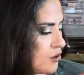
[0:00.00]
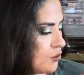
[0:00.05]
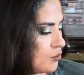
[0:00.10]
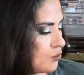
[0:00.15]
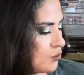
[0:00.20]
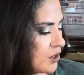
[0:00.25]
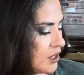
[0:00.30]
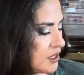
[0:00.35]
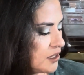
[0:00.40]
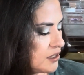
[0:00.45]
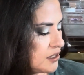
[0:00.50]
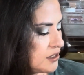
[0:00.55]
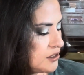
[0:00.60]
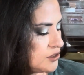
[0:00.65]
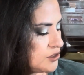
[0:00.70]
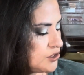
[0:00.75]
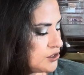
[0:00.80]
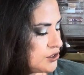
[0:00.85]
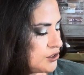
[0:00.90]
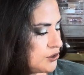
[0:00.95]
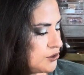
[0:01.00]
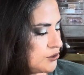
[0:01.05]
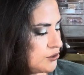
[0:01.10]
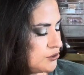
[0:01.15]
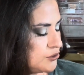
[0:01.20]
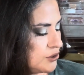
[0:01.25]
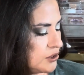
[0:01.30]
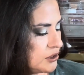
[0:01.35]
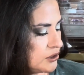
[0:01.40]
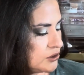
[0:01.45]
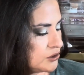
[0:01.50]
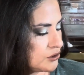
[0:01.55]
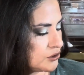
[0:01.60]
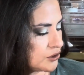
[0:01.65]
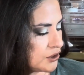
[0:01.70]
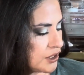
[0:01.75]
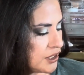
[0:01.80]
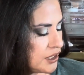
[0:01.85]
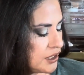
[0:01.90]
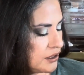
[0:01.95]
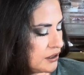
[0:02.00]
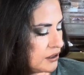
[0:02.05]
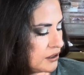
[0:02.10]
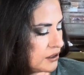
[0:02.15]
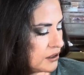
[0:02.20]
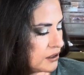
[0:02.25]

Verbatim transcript: One, two, three,